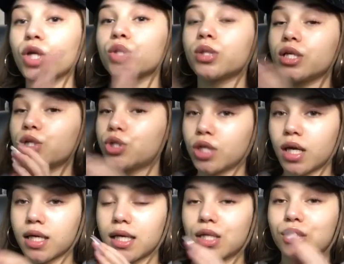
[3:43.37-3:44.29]
This
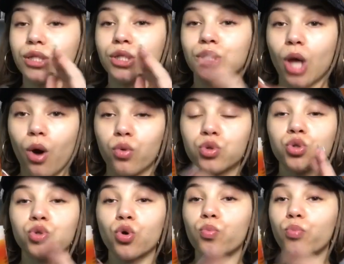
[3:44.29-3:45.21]
junk is so
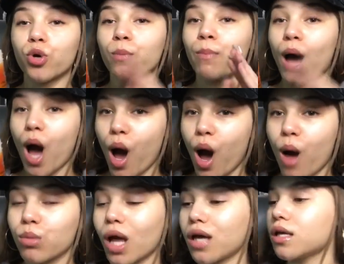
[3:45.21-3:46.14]
super
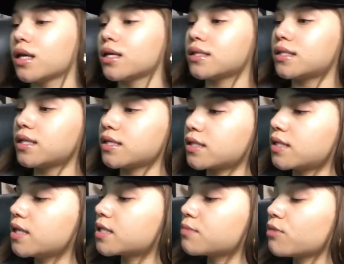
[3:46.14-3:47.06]
bomb. Like,
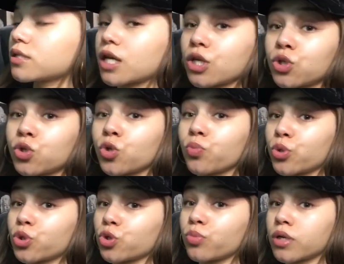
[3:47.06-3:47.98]
this smells, like,
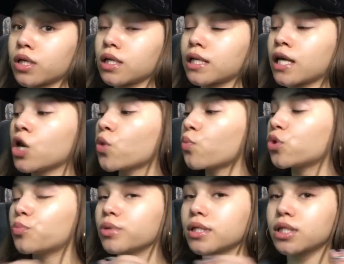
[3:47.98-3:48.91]
super, super good. Like,
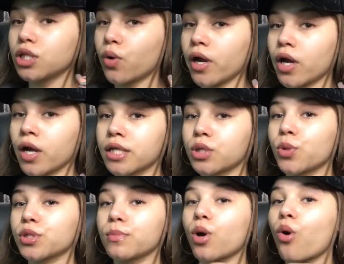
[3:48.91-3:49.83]
when you put this in your hair, it's
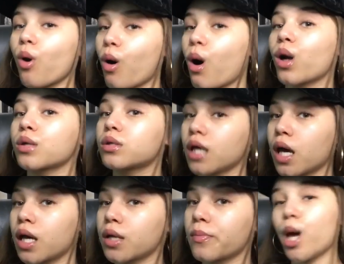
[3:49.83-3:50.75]
going to smell all
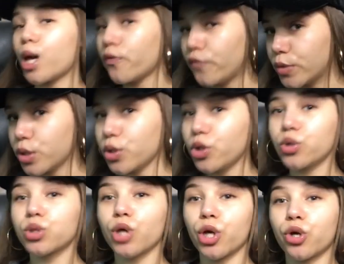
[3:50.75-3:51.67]
day. And 50
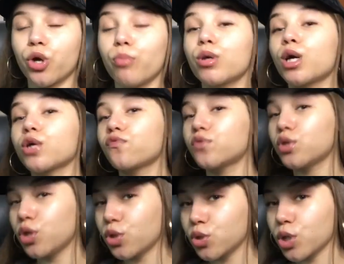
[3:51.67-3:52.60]
years later, because
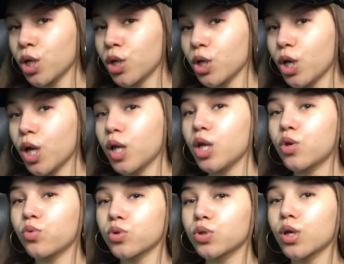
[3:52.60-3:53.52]
50 years later
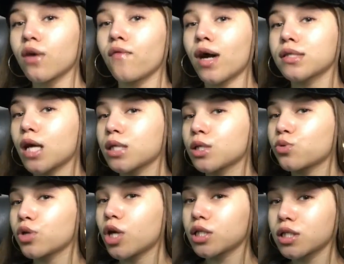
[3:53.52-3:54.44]
equals
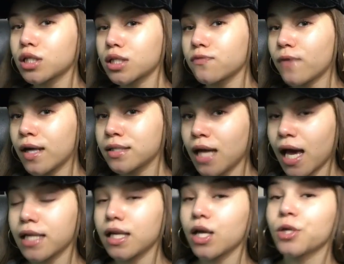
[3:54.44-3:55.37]

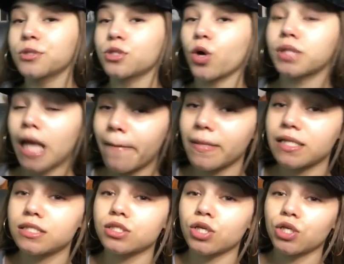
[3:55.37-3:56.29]
5,365.9. So, that
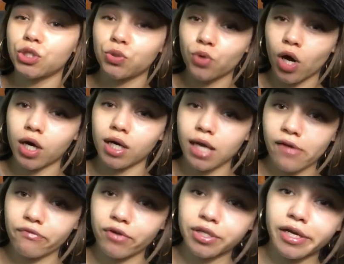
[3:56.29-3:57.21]
means you are going to
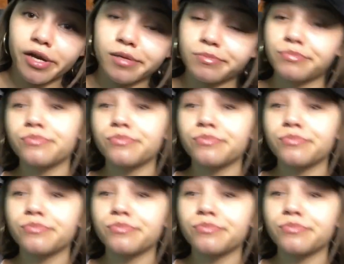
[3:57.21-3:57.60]
have fresh hair.